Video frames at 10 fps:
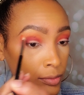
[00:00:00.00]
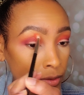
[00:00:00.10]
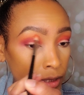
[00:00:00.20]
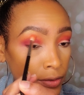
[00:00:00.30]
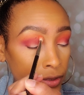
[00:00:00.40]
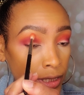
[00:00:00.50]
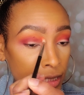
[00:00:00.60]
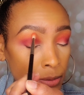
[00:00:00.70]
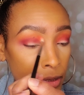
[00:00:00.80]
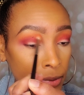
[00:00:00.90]
whatever
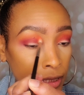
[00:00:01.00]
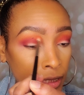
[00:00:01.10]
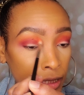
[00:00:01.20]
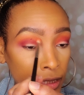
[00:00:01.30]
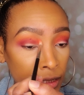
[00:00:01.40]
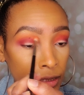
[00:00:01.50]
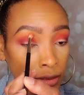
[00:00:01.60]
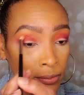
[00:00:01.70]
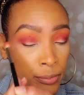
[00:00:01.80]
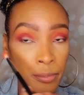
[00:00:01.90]
needs to be blended
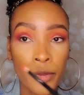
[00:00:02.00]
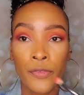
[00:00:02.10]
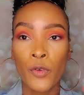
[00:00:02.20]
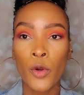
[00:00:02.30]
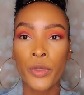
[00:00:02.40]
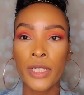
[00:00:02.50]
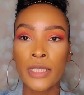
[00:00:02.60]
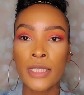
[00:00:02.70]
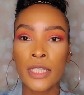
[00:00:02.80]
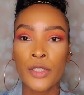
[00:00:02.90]
before we
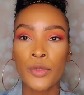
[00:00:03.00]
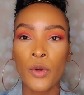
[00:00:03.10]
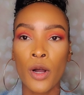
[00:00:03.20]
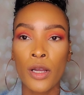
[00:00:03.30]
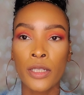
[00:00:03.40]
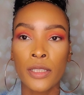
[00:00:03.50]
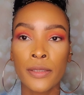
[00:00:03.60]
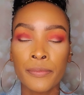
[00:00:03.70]
continue on.